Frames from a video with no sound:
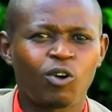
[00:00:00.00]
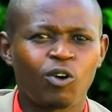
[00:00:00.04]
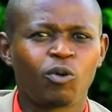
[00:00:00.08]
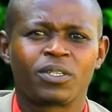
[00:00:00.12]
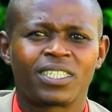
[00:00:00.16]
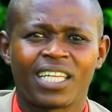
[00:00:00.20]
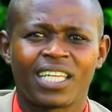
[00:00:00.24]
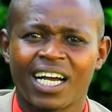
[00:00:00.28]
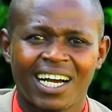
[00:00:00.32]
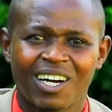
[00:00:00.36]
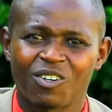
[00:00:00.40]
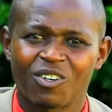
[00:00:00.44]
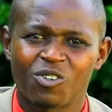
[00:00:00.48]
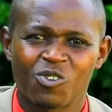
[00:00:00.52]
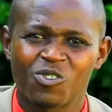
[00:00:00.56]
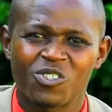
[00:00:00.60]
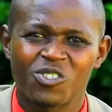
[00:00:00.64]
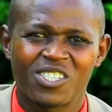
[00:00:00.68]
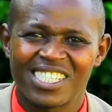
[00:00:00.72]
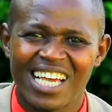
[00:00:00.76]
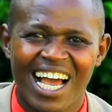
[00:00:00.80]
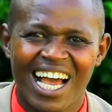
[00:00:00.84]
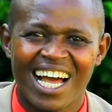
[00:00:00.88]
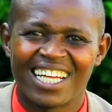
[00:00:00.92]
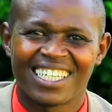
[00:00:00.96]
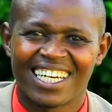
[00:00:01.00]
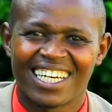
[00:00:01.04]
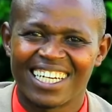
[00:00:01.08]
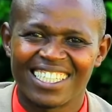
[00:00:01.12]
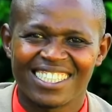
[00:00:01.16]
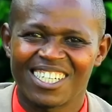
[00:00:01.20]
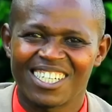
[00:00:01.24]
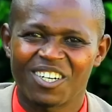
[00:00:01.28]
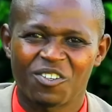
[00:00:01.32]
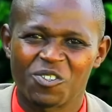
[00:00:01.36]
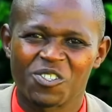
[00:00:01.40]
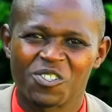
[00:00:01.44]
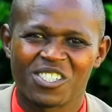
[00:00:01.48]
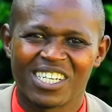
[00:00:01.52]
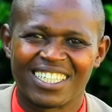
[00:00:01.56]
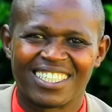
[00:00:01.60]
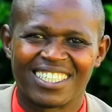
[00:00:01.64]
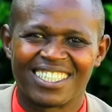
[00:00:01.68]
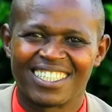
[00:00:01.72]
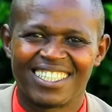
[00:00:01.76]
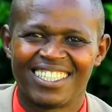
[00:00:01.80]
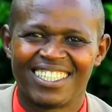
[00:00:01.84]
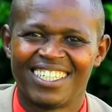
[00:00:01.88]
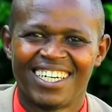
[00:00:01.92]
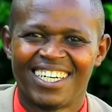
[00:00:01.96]
akubita akaruru cyane arasakuza
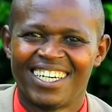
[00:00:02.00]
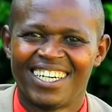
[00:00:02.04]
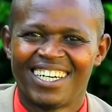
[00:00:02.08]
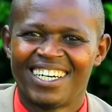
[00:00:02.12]
ati